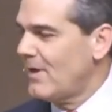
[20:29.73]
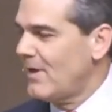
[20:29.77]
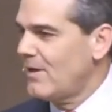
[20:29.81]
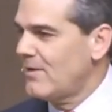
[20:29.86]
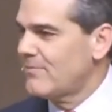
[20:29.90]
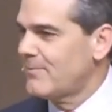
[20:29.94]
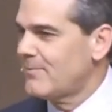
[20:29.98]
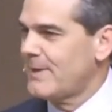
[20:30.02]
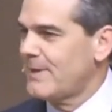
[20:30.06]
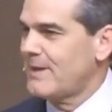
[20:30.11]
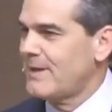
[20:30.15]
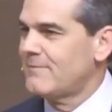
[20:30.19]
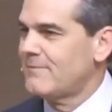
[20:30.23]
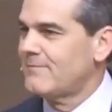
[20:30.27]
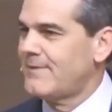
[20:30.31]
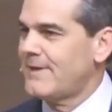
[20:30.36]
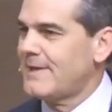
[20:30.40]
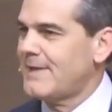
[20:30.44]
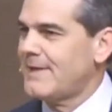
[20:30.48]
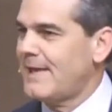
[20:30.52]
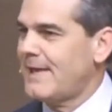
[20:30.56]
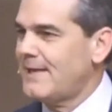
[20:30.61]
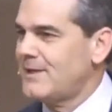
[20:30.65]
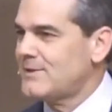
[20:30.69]
Have y'all ever been
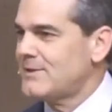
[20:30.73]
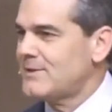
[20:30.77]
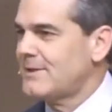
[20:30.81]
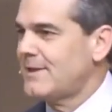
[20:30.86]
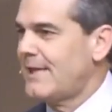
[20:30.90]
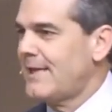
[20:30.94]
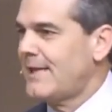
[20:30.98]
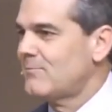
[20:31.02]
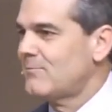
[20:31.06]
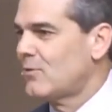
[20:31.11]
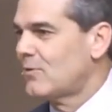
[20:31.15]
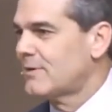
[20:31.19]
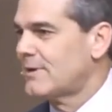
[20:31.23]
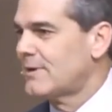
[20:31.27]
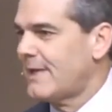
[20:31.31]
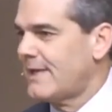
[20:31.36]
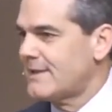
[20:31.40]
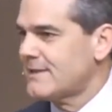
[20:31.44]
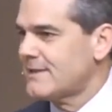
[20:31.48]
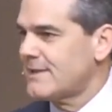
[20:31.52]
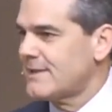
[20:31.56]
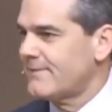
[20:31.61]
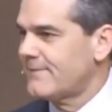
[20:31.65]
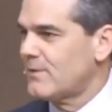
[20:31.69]
on vacation and had
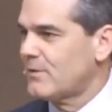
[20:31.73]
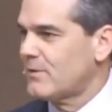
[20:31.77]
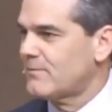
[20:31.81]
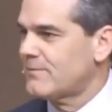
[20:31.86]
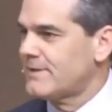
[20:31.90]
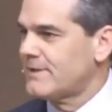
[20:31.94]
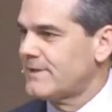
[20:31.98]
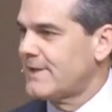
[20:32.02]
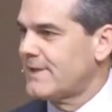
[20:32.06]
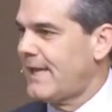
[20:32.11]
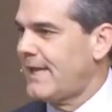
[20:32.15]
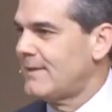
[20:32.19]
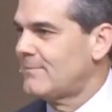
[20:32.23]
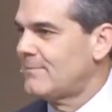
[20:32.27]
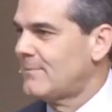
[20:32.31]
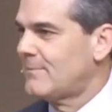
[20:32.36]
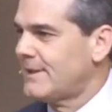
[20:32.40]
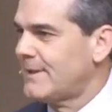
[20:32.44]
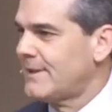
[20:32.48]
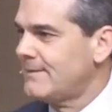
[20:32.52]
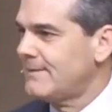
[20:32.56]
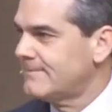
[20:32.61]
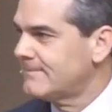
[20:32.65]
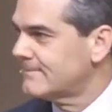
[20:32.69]
more days left over than you
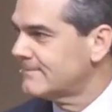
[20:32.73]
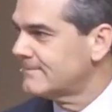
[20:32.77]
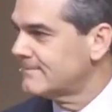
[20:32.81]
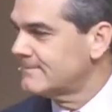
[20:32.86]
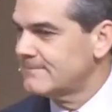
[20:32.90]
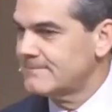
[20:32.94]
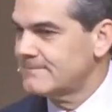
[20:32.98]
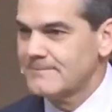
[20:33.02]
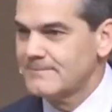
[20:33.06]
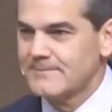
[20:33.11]
had money?